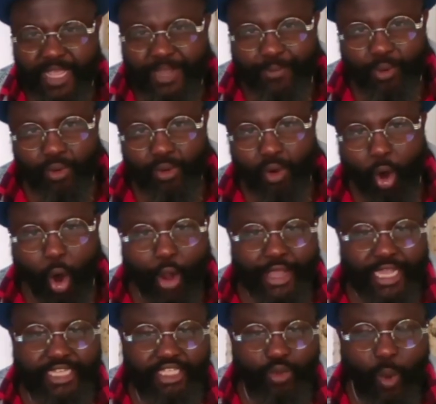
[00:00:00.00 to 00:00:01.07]
people or
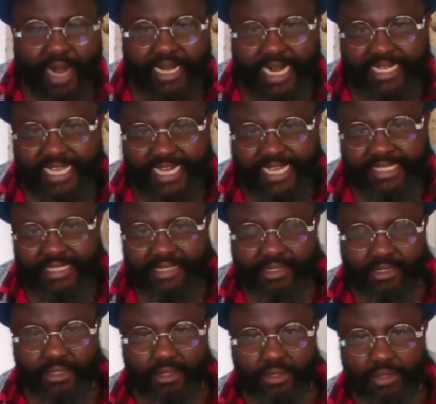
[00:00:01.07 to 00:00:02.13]
he's the one that did it
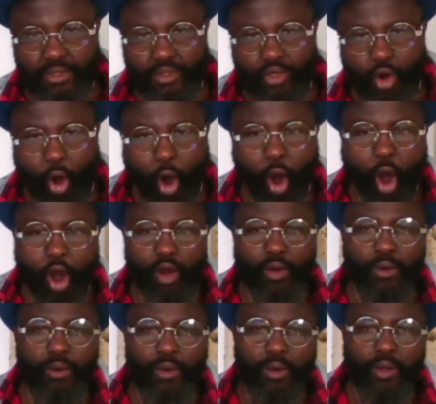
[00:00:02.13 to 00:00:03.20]

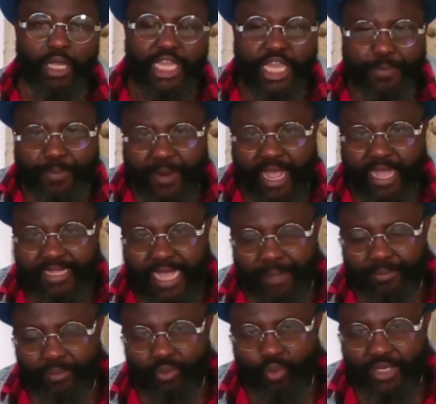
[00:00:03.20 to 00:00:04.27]
or he paid
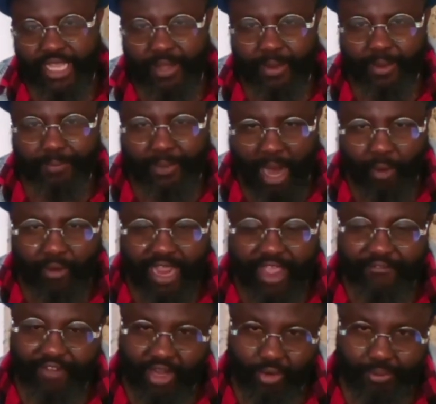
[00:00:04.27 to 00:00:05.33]
them with a brown
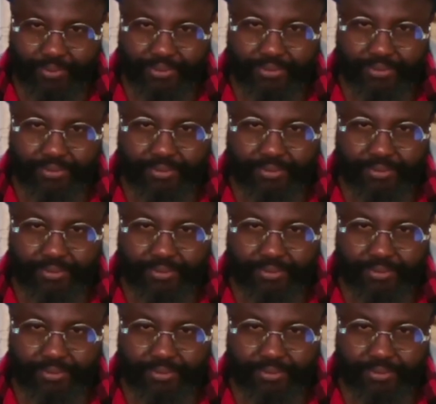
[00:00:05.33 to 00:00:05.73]
envelope.